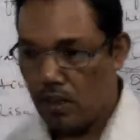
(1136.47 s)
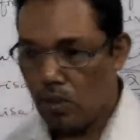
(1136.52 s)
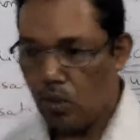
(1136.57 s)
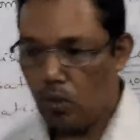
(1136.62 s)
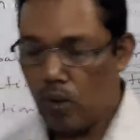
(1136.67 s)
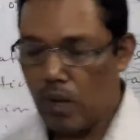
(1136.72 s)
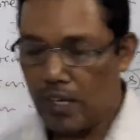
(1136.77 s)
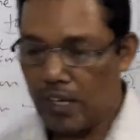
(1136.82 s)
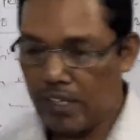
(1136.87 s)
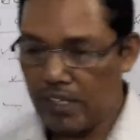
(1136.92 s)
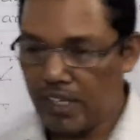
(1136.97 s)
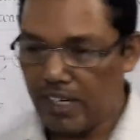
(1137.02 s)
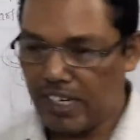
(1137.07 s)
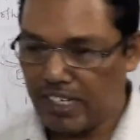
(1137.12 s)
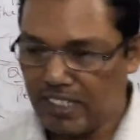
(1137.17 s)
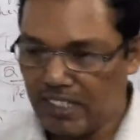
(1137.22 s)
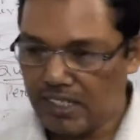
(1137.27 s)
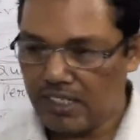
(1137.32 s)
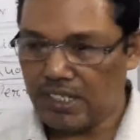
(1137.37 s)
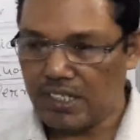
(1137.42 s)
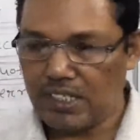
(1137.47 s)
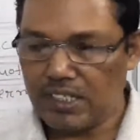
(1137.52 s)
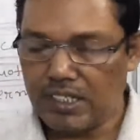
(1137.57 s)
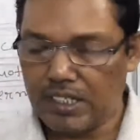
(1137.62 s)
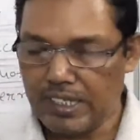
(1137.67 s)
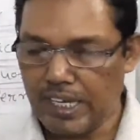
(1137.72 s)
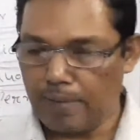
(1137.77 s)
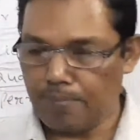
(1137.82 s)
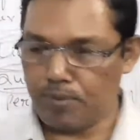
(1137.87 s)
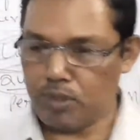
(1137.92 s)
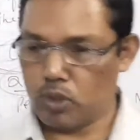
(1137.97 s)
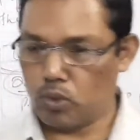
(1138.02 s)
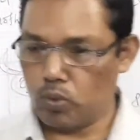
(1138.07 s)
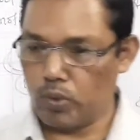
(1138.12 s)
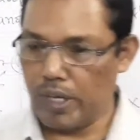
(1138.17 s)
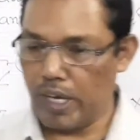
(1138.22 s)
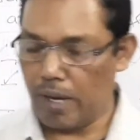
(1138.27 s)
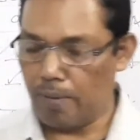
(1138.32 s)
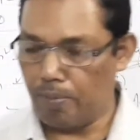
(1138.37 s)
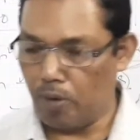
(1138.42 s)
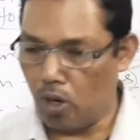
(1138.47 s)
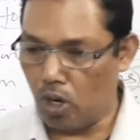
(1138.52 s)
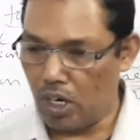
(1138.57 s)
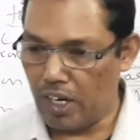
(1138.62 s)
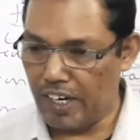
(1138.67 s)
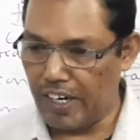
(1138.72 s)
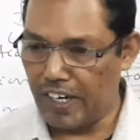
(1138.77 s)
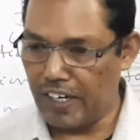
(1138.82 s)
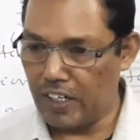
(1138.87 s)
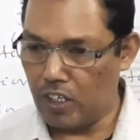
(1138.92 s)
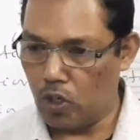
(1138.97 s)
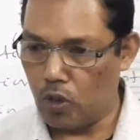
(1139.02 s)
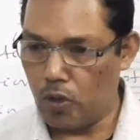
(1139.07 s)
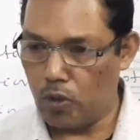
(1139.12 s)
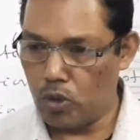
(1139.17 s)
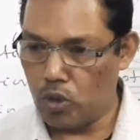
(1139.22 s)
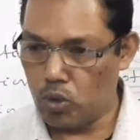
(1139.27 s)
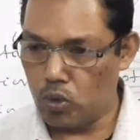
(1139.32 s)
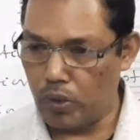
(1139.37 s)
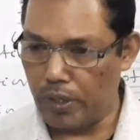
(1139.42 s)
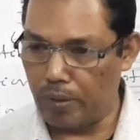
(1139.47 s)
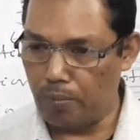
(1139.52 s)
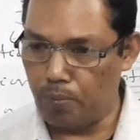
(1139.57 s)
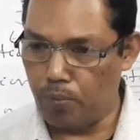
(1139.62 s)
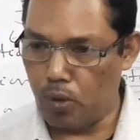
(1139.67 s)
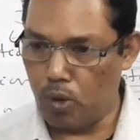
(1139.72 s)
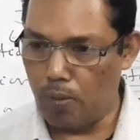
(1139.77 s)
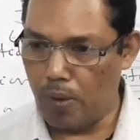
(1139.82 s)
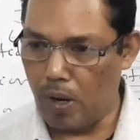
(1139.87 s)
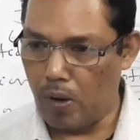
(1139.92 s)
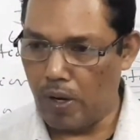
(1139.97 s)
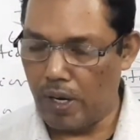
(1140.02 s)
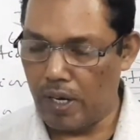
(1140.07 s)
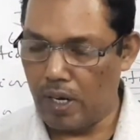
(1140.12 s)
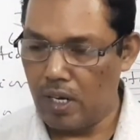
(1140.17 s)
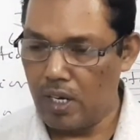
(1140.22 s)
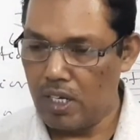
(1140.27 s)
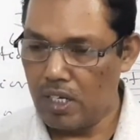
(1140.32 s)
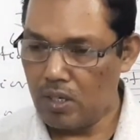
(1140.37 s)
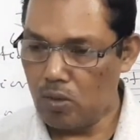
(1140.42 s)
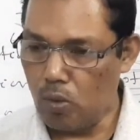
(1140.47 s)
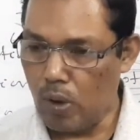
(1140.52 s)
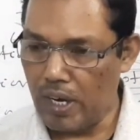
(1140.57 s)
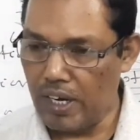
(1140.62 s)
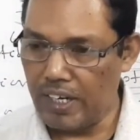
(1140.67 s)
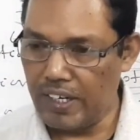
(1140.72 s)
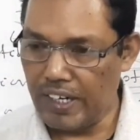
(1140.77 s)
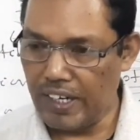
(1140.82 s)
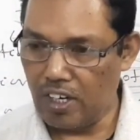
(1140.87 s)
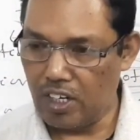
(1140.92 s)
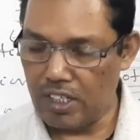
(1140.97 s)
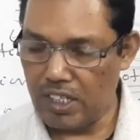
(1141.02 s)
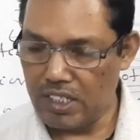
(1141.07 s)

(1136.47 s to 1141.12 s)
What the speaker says: What are the necessary steps we have already introduced to improve our quality or the